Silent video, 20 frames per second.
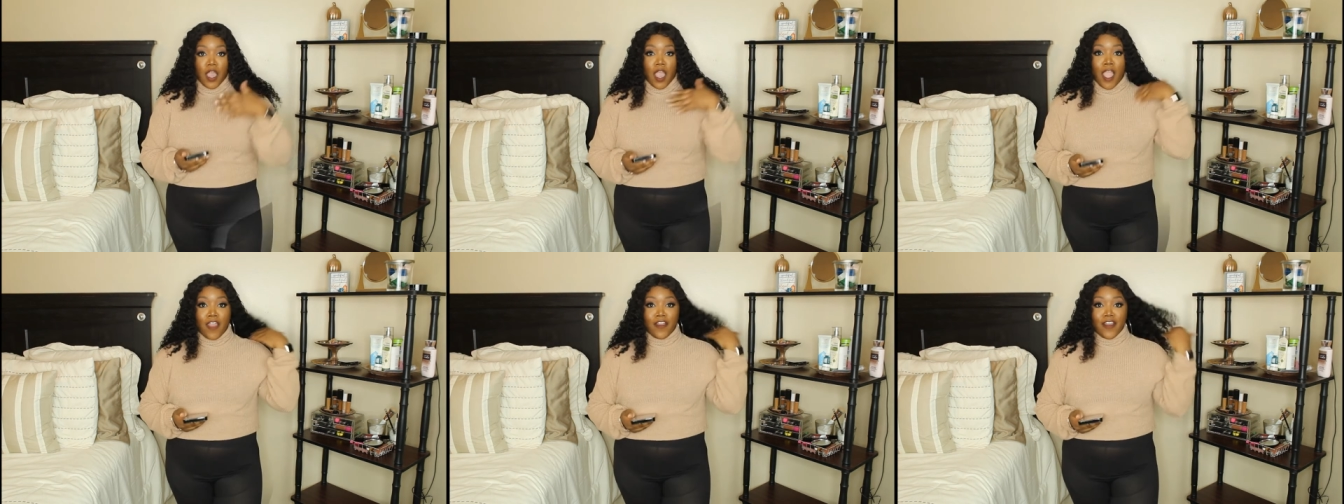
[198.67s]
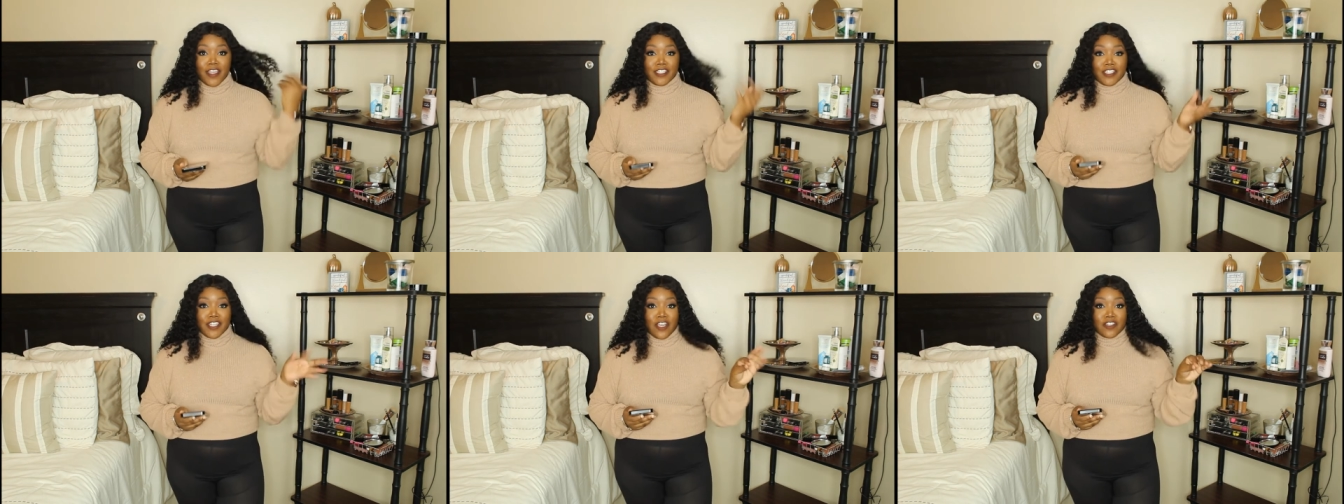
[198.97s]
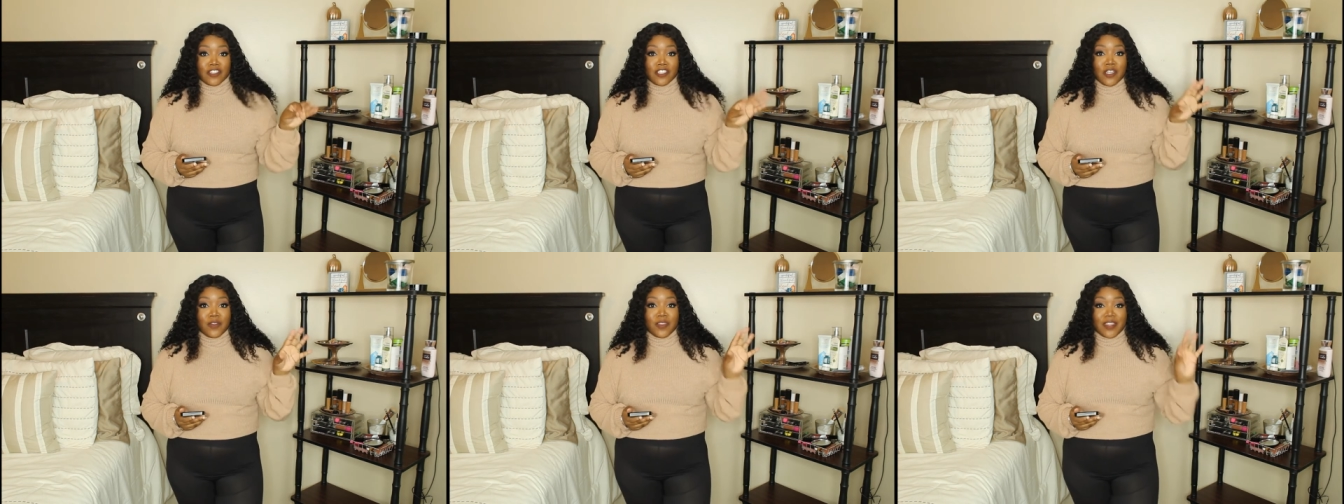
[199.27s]
Alright y'all,
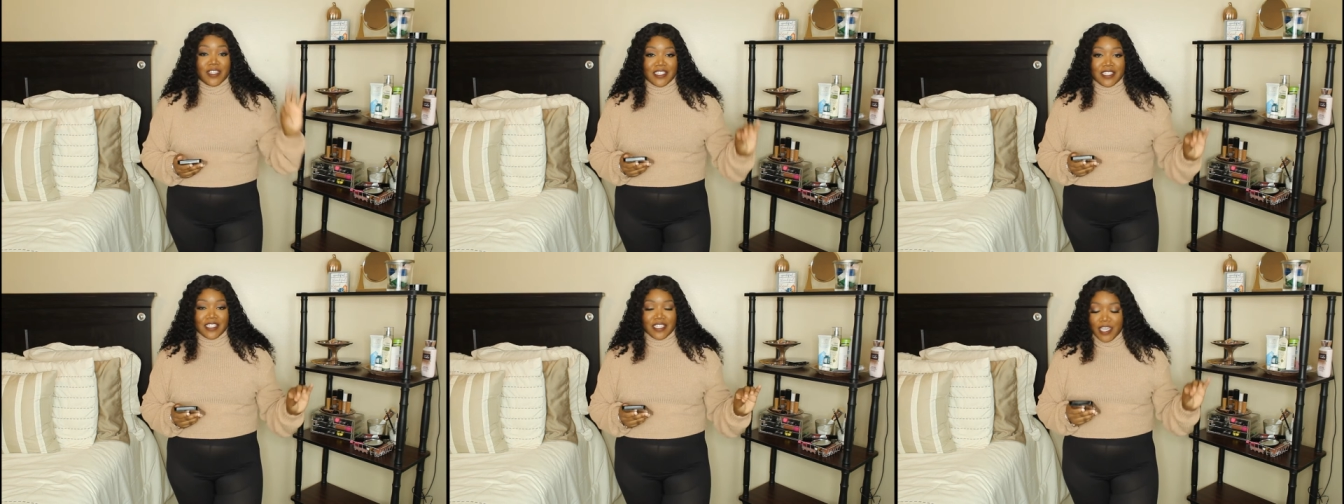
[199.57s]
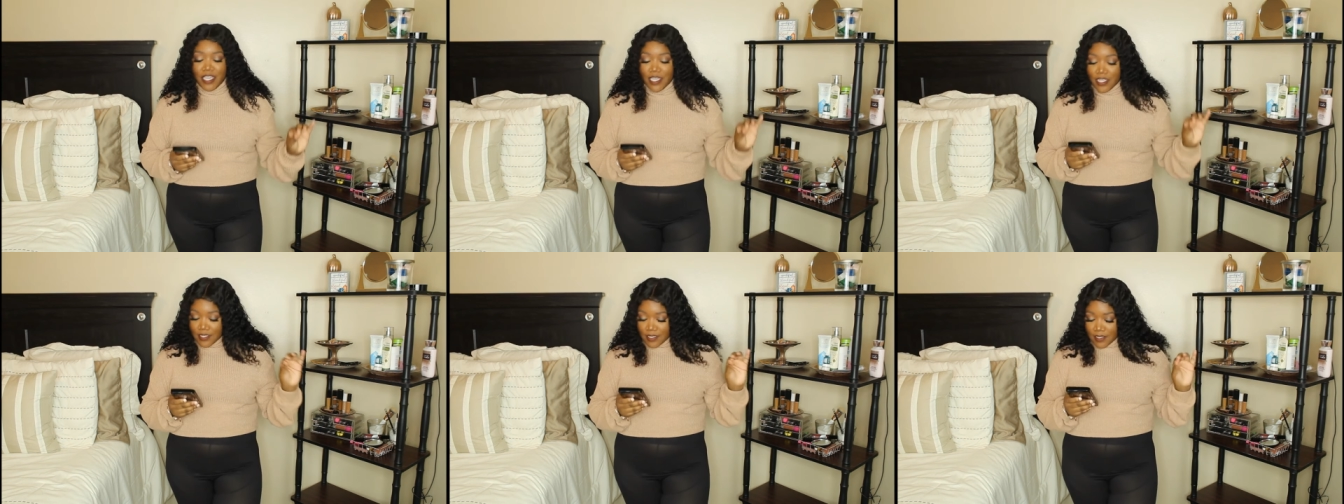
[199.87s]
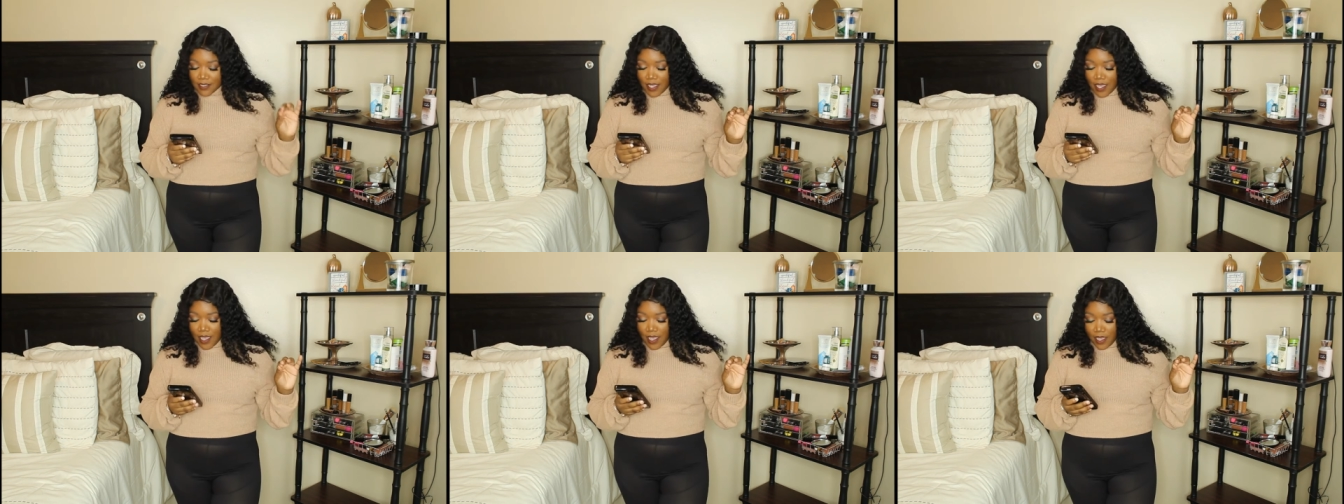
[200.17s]
so this
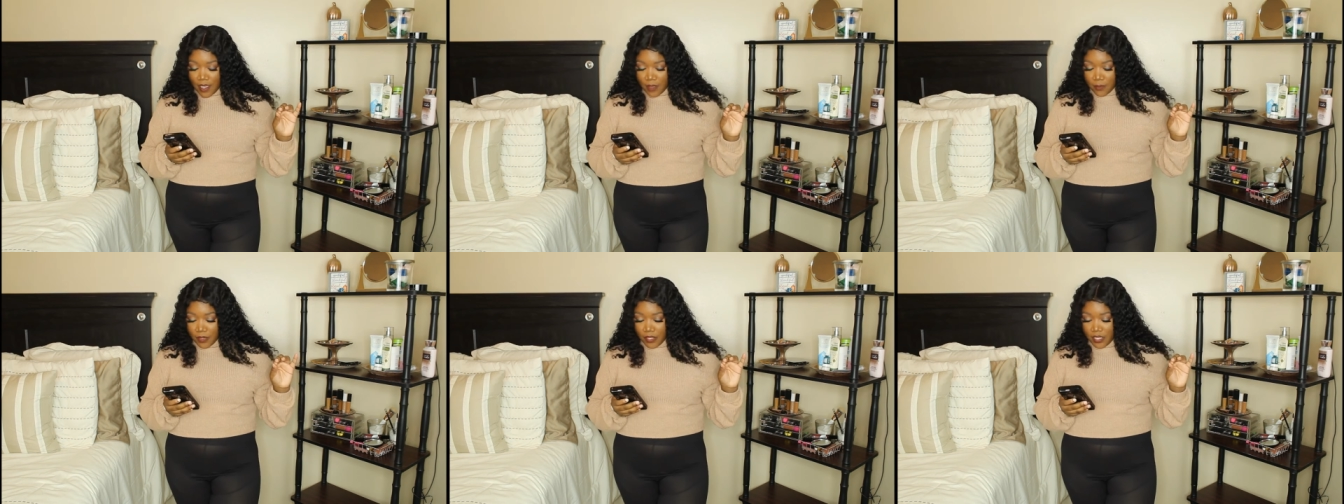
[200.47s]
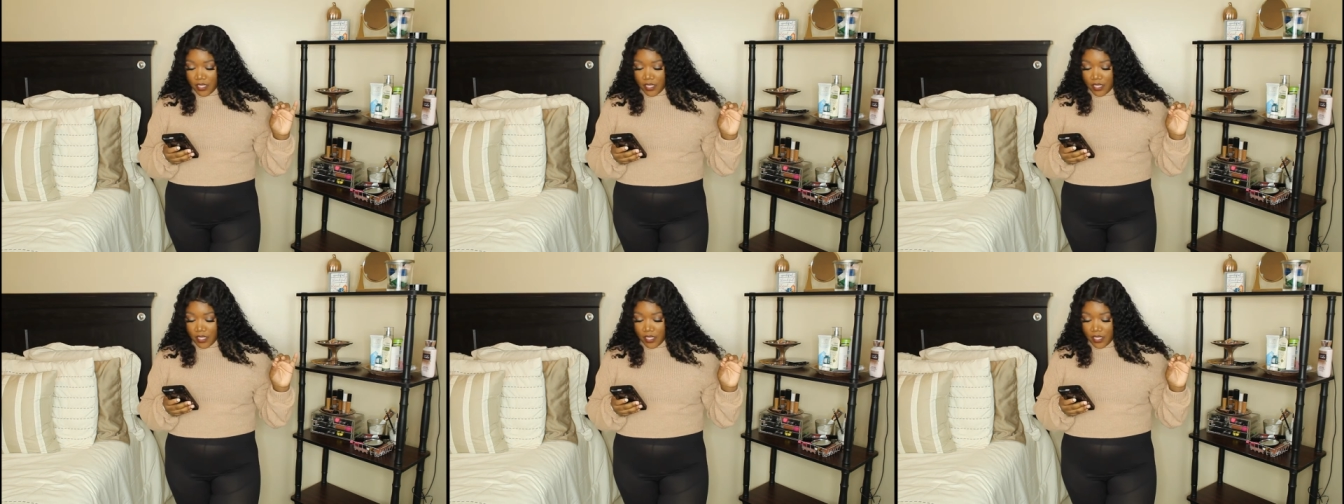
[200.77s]
next top